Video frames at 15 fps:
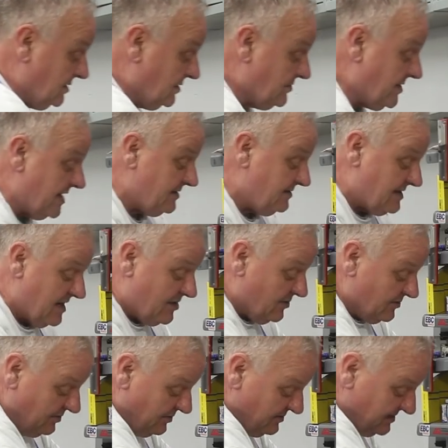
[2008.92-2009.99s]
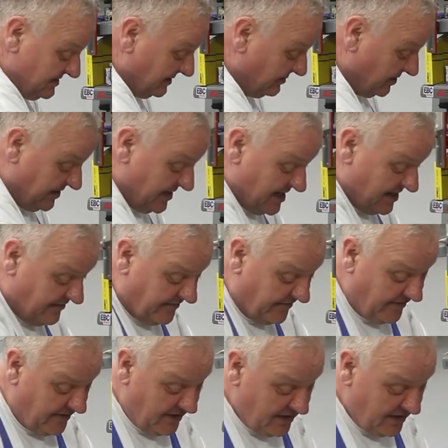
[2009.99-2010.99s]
Great, now simple enough,